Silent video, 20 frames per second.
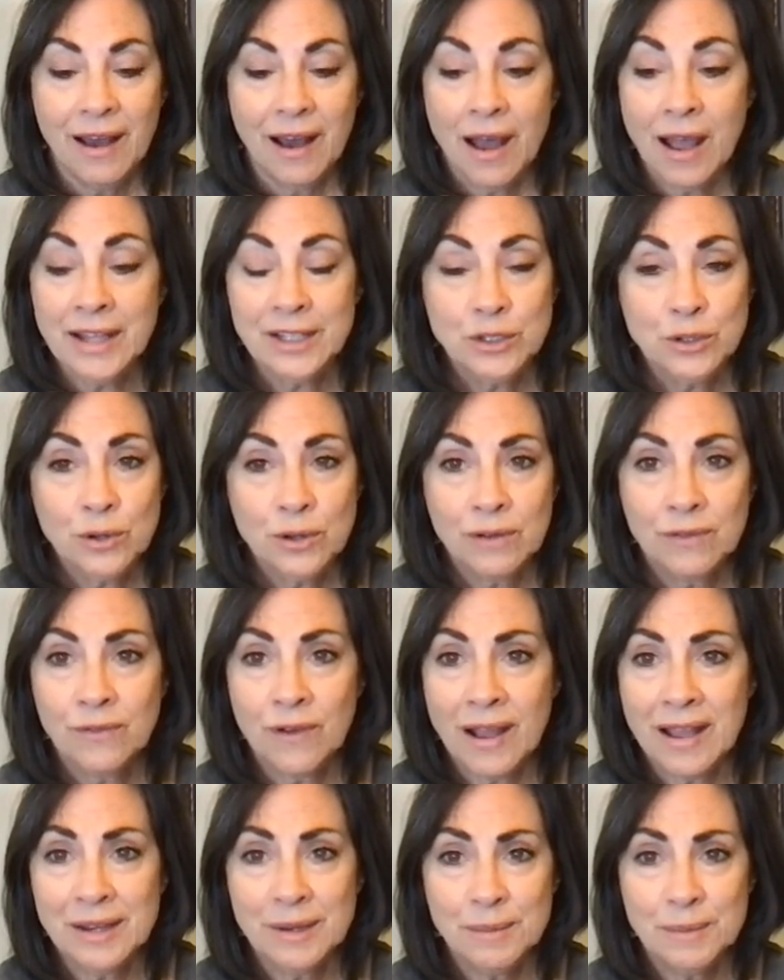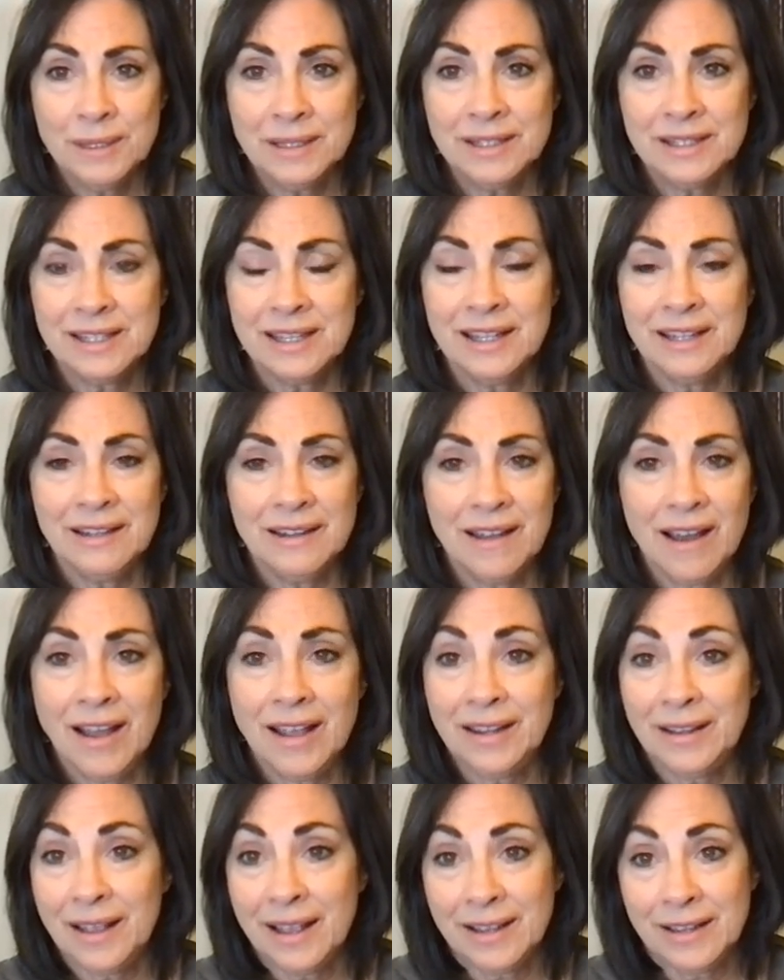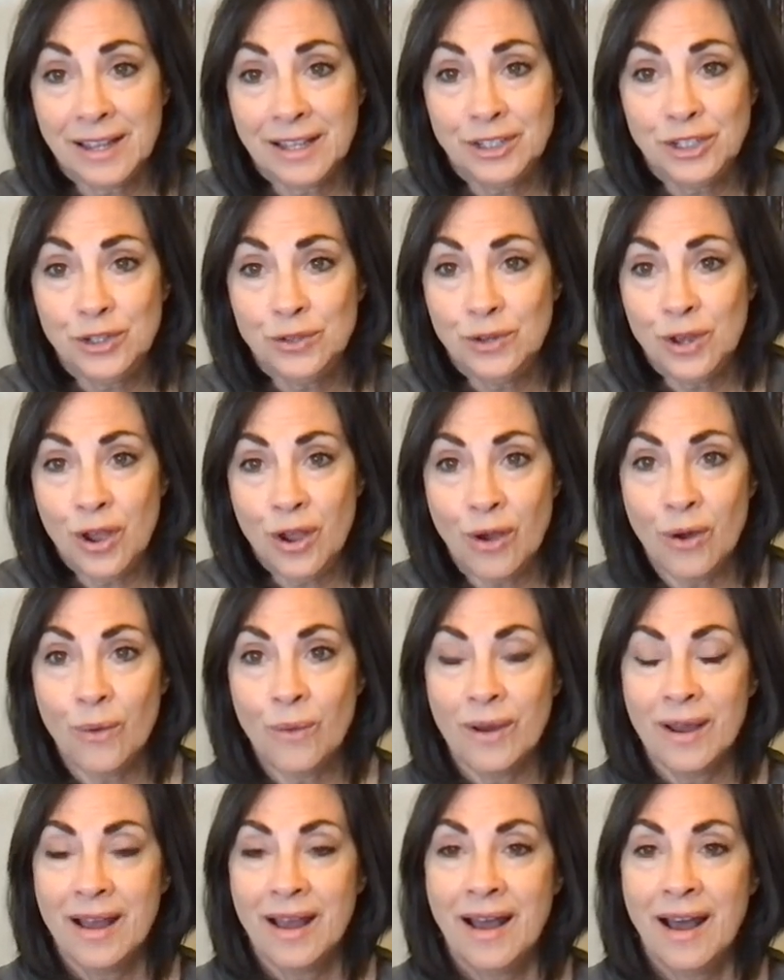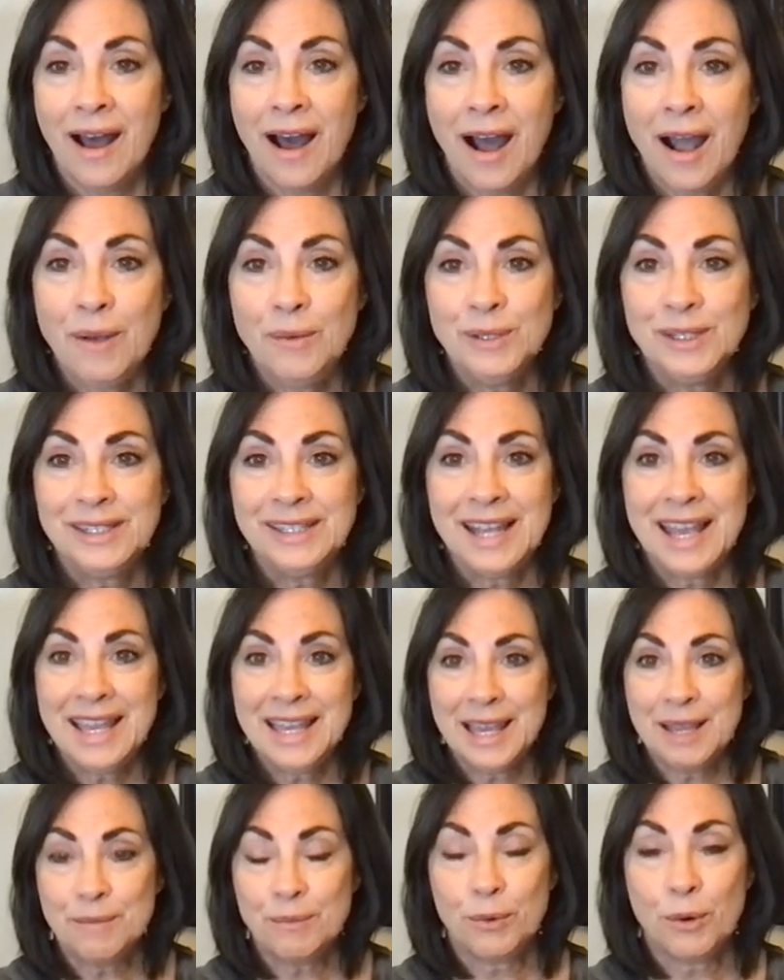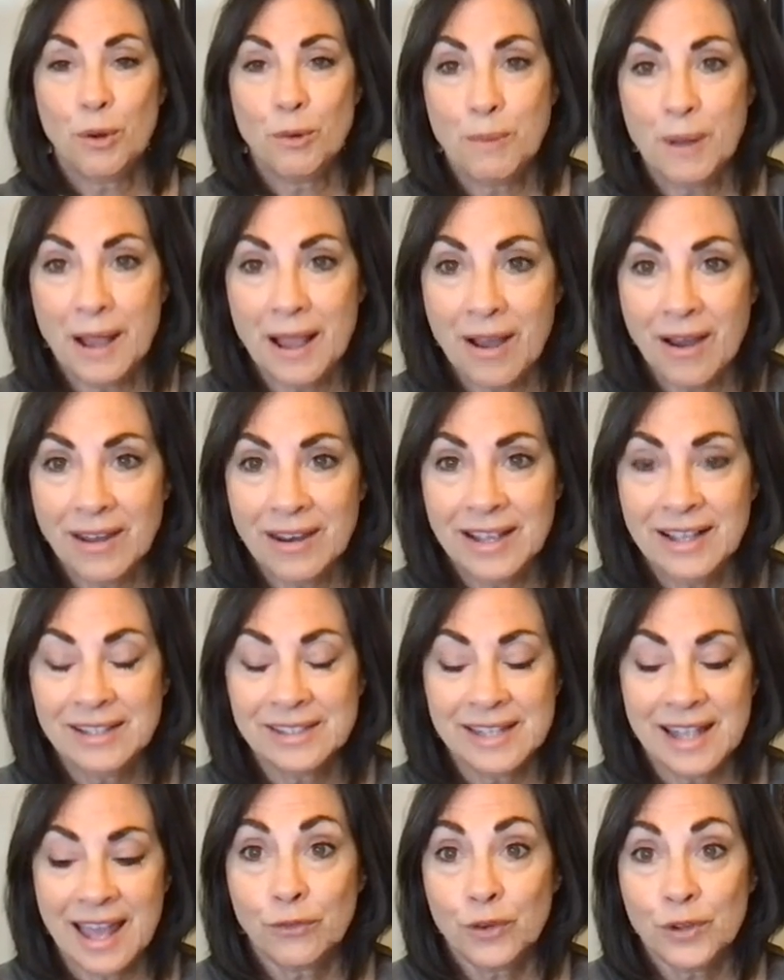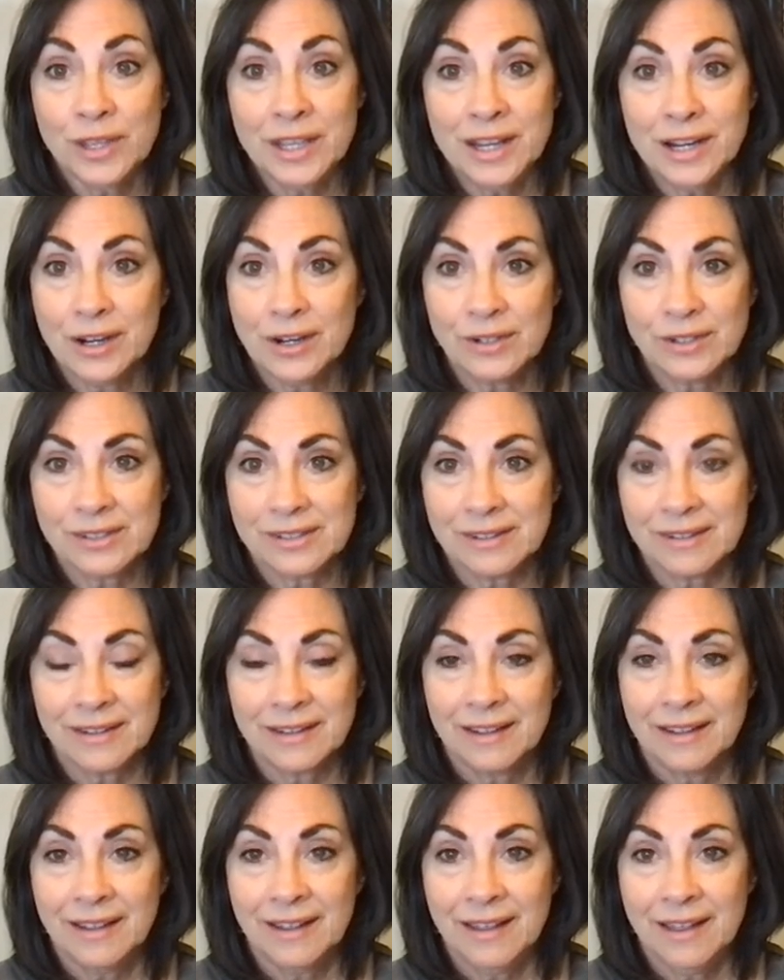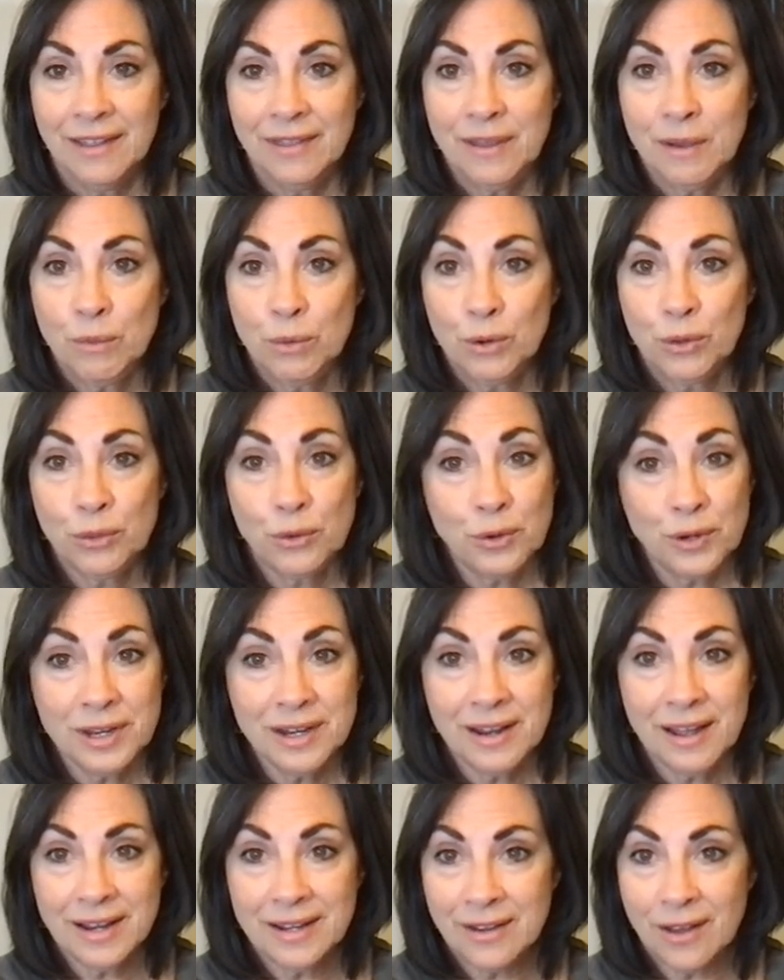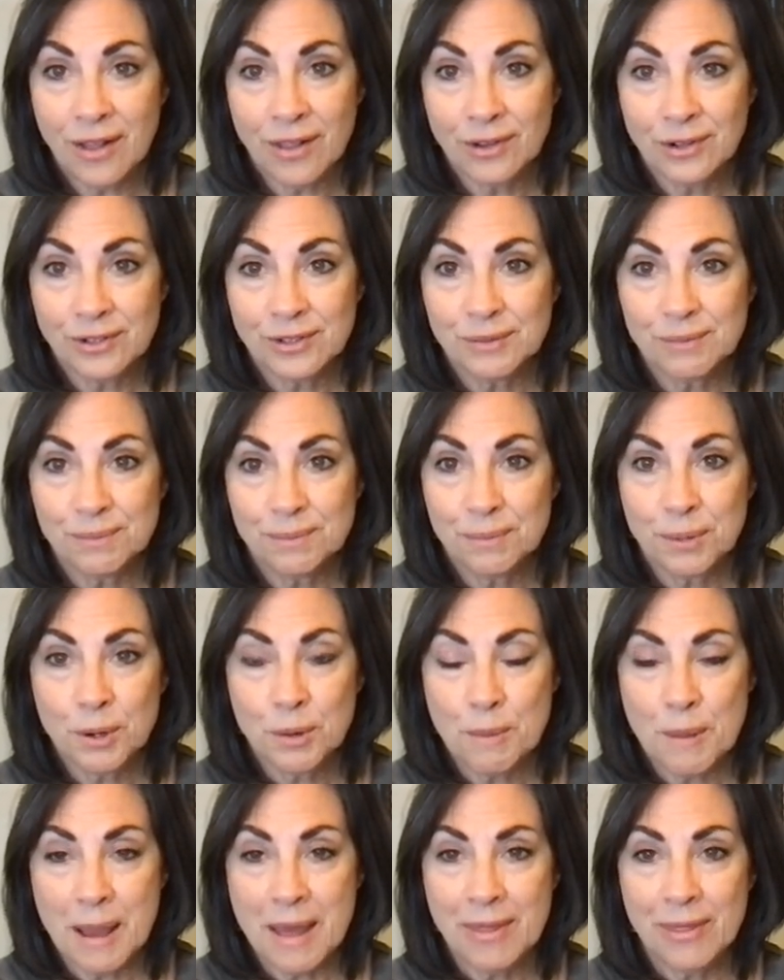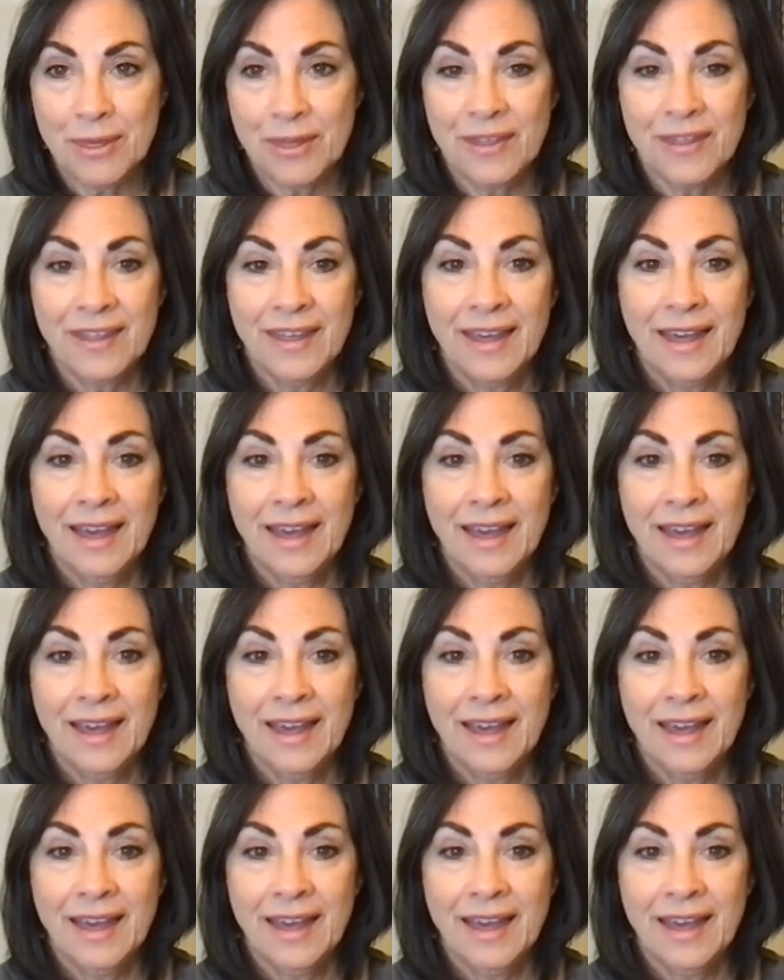I took vitamins, and as you know, I was taking probiotics for years that were $39 per month.